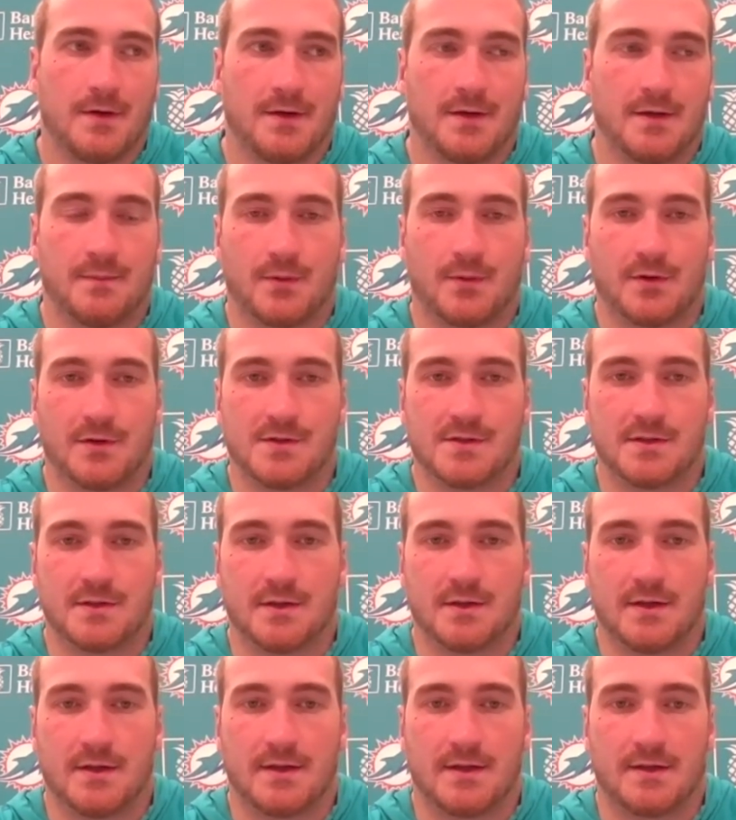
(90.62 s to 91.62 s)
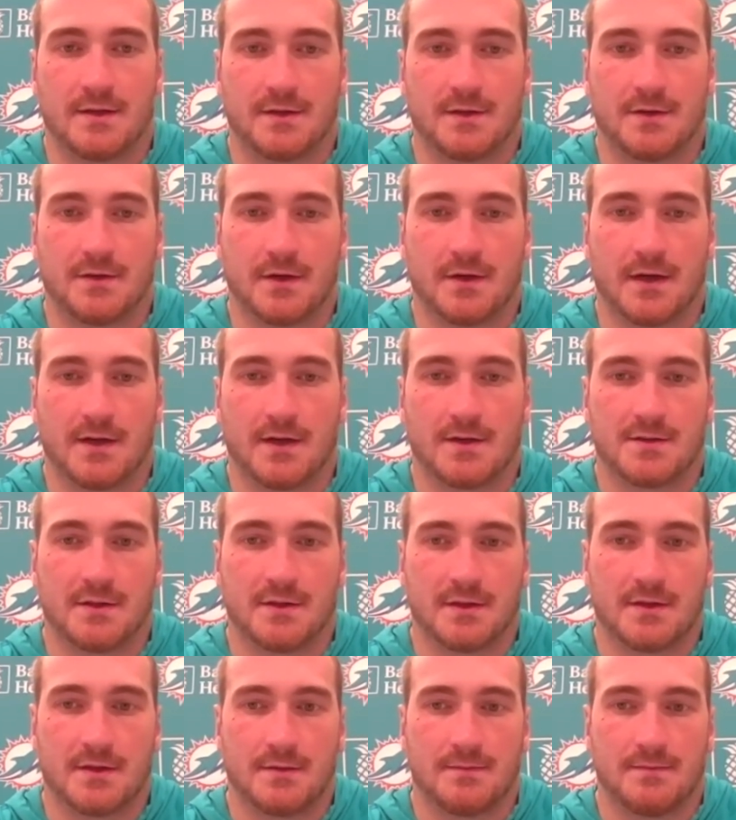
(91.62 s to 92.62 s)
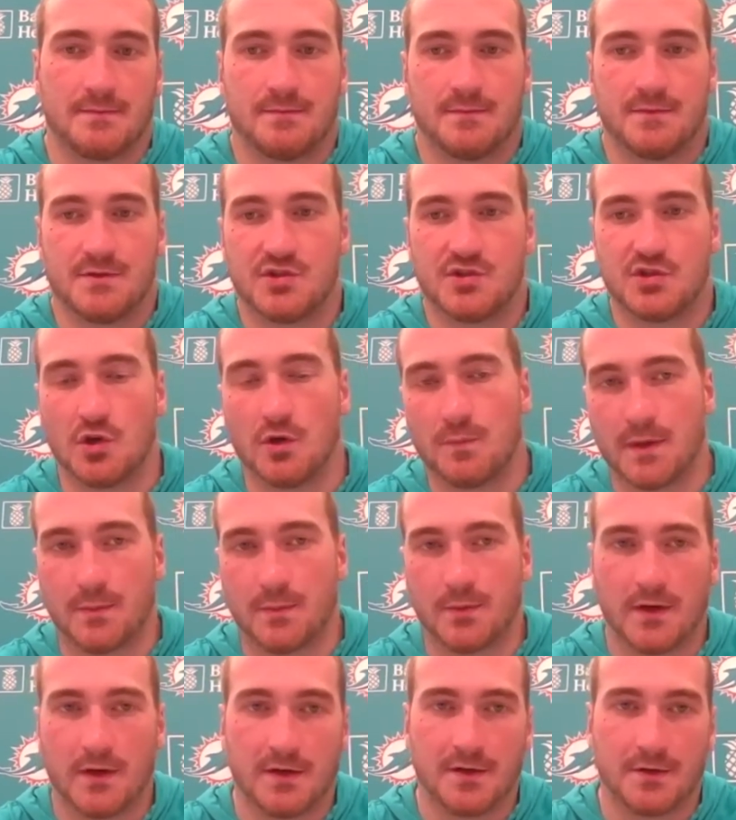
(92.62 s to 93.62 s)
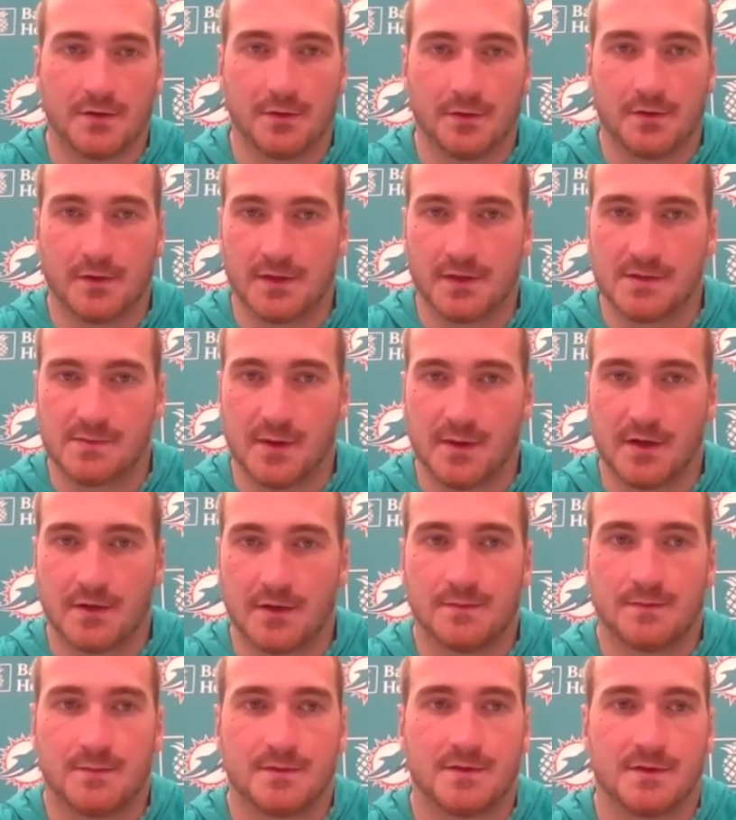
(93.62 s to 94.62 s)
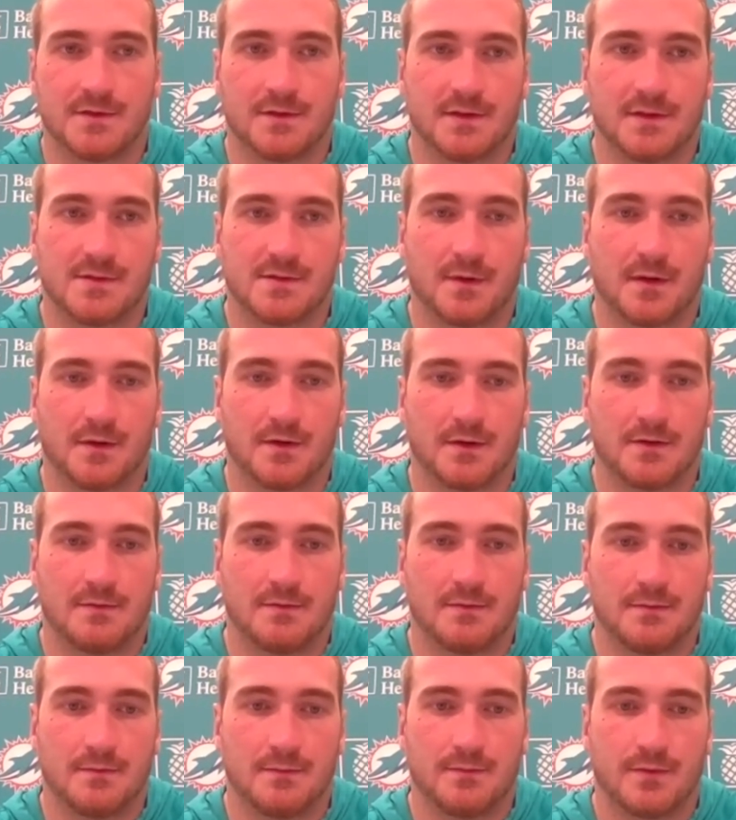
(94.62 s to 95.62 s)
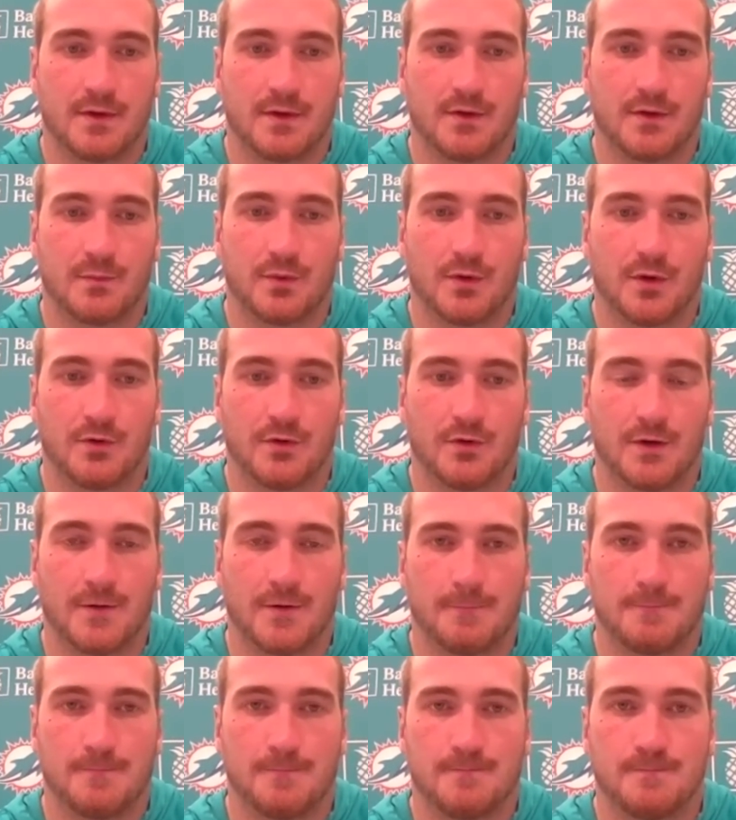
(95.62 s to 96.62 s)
in person, I think you can actually like show people how to do things better. So that's probably the pro there.